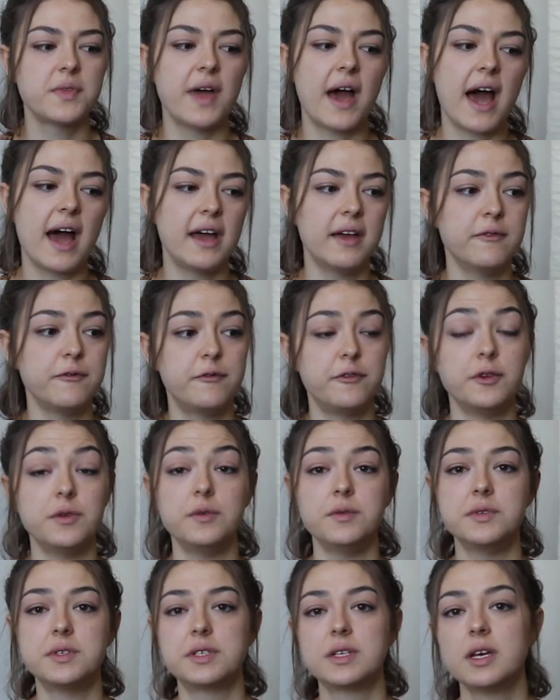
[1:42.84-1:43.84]
that
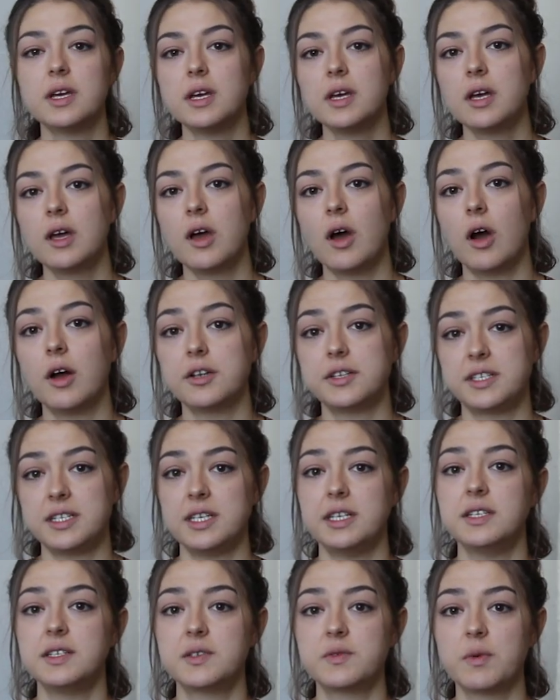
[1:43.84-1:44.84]
infused our
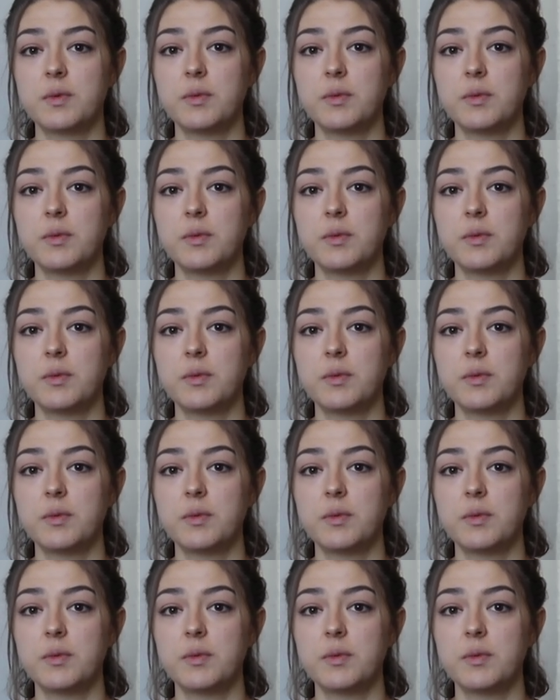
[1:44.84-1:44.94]
scenes